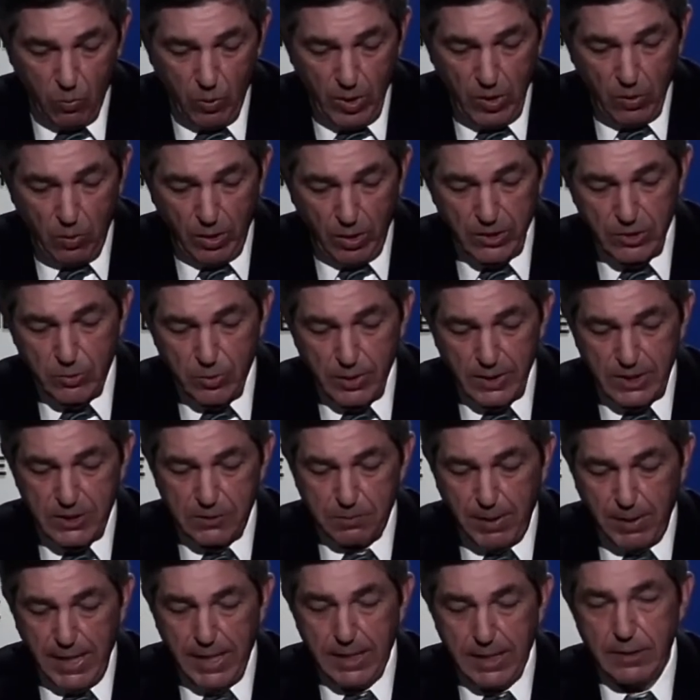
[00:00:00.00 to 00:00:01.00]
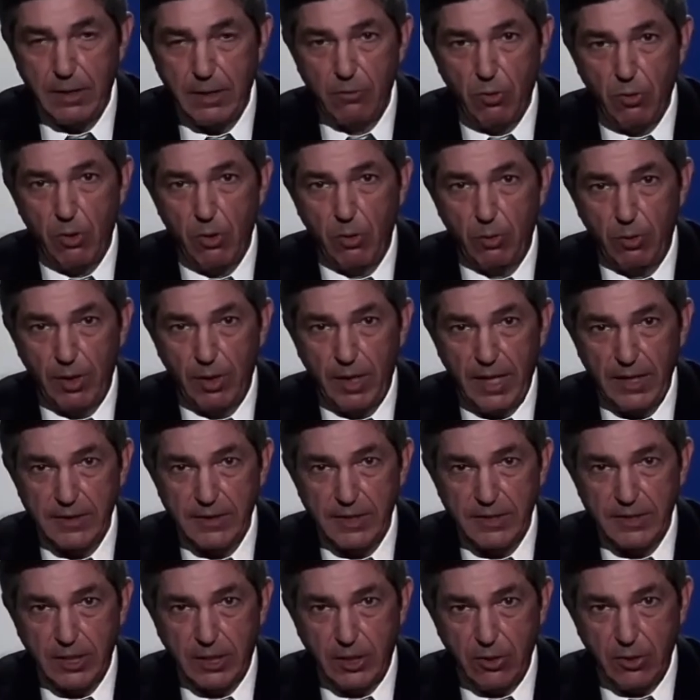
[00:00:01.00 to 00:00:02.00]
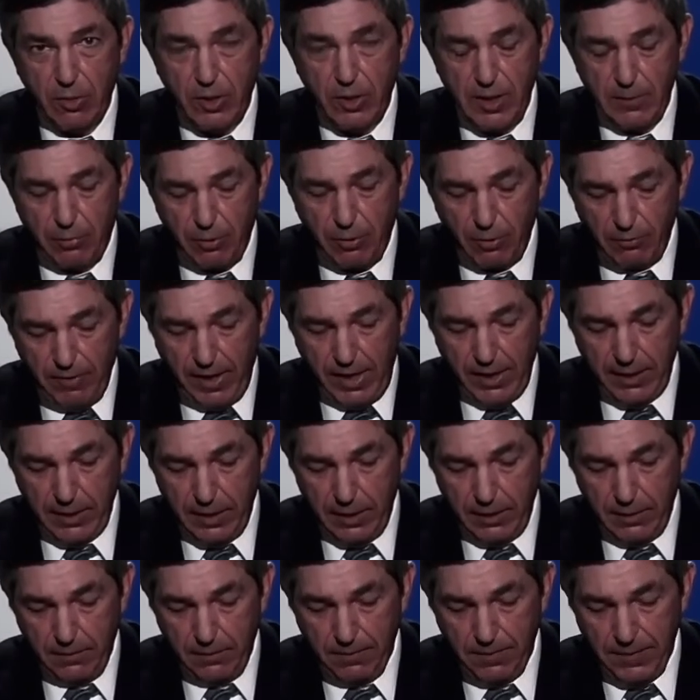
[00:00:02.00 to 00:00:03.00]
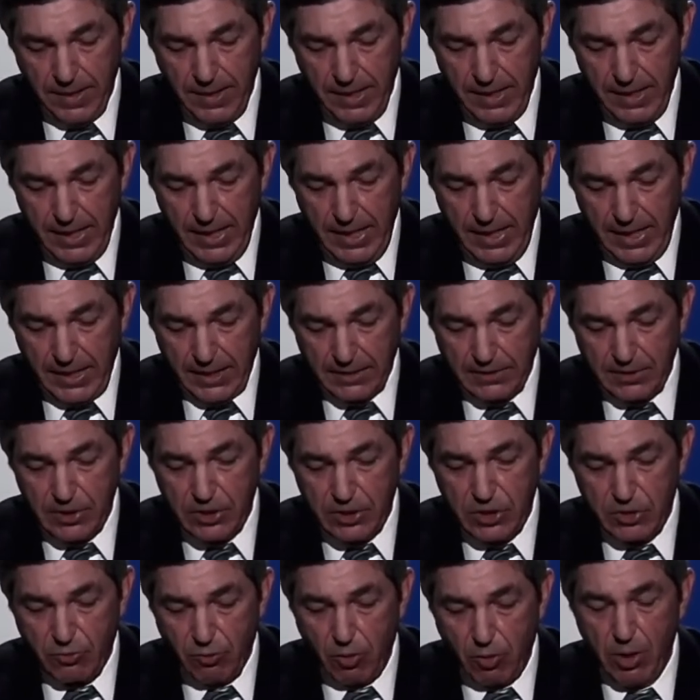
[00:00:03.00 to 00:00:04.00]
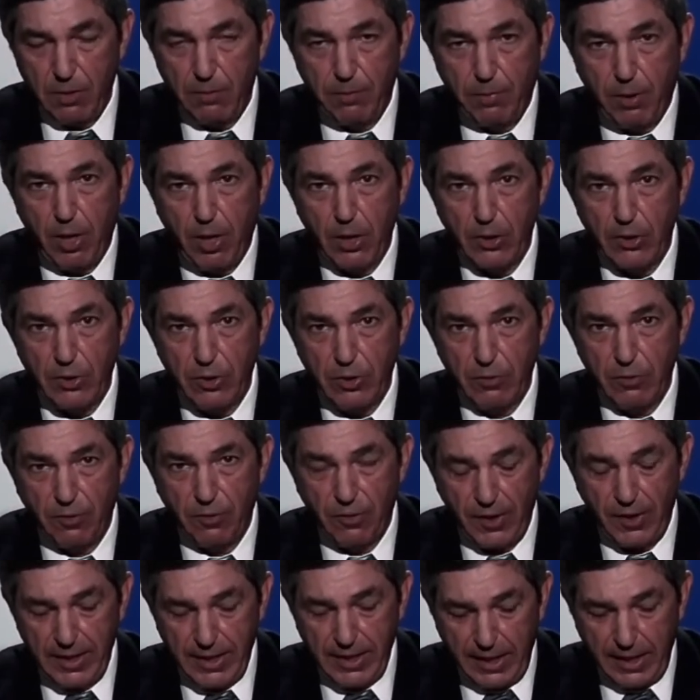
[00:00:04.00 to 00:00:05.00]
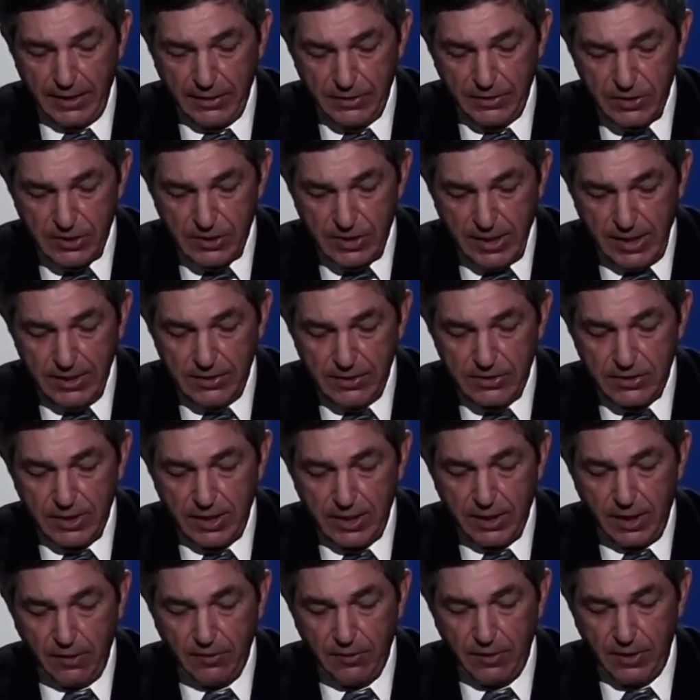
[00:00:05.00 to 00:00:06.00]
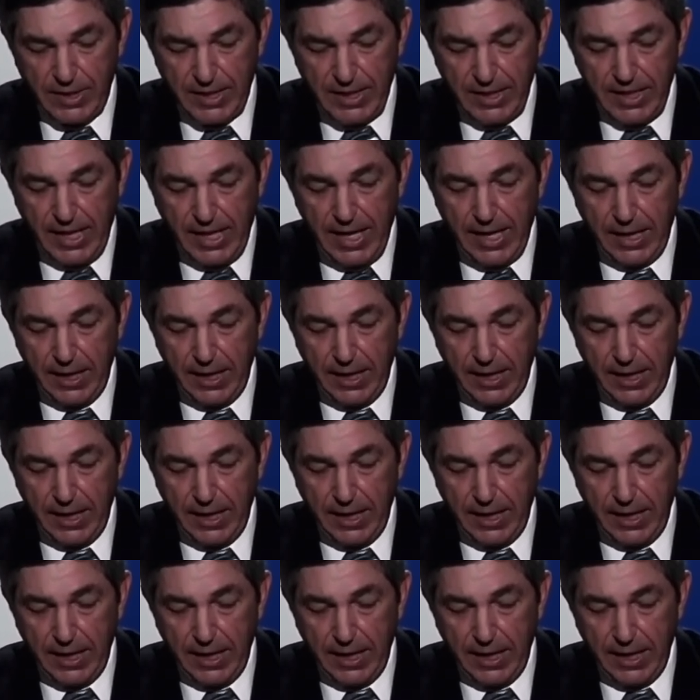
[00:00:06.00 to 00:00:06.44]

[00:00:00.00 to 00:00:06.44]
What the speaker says: We want to expand our role as a security provider and as a strong partner for the United States and other key